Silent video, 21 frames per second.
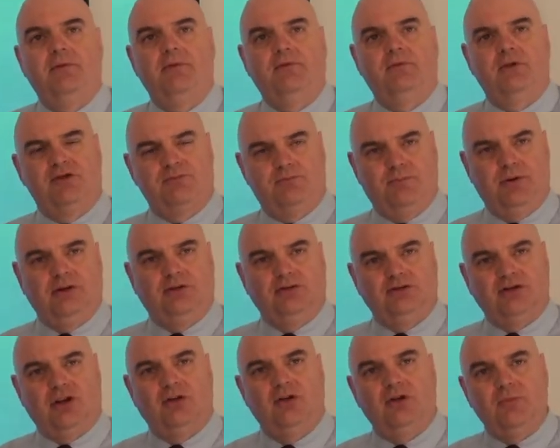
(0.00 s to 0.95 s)
which
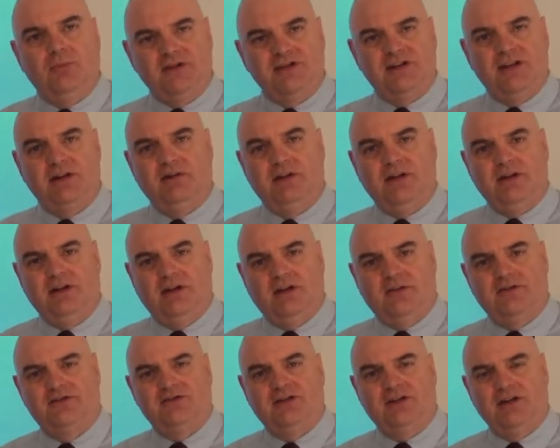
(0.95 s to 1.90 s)
build on the material that you'll
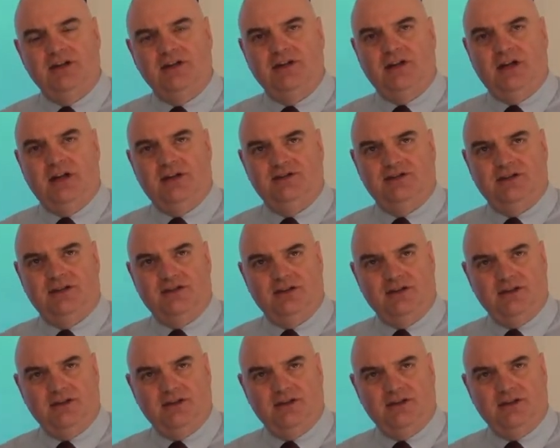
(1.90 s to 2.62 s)
have studied at